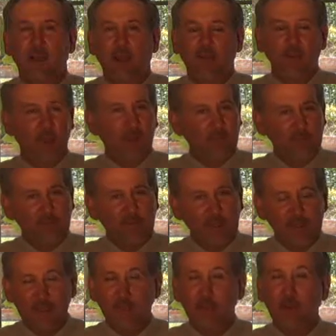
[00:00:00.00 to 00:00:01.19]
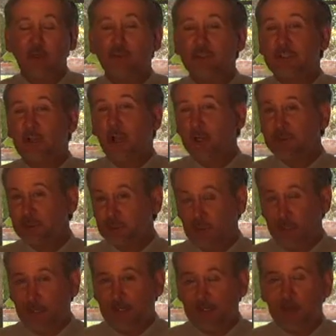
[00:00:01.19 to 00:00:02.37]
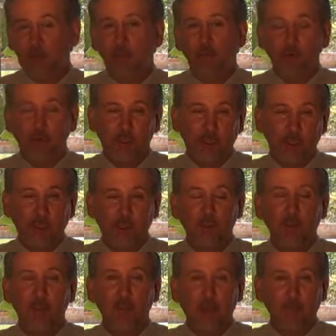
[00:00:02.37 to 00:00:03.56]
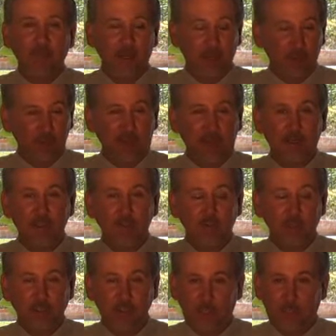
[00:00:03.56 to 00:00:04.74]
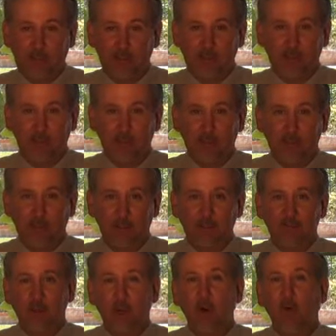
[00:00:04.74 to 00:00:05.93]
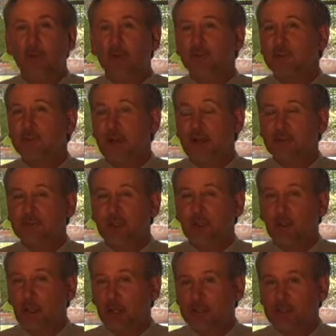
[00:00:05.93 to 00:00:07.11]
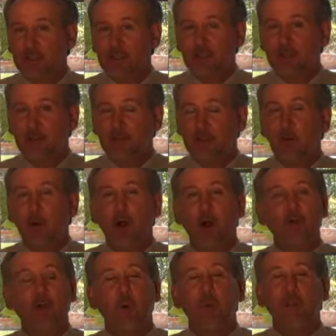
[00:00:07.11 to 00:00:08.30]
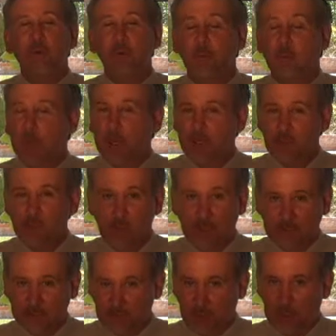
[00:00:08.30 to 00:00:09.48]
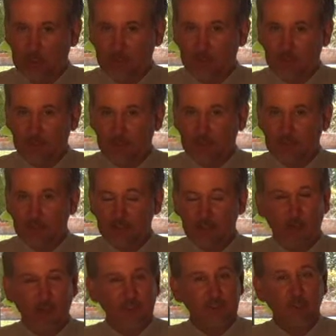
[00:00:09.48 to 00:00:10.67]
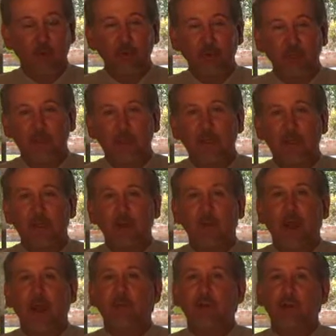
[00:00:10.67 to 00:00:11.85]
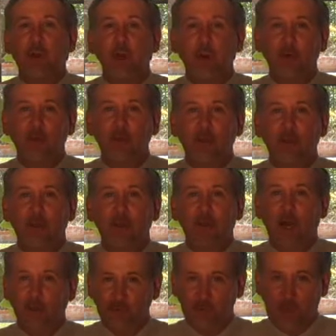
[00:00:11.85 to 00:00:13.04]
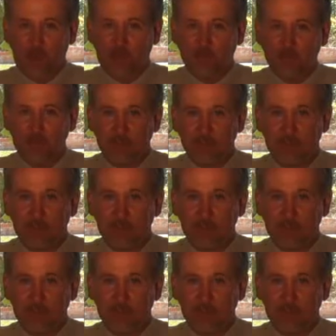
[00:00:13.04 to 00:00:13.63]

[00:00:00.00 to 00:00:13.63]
At the office, he had difficulty concentrating and worried he would not be able to get his work done. His coworkers announced at lunch that they were all going to a brand new restaurant. His boss told him, Grab your coat, I'll drive.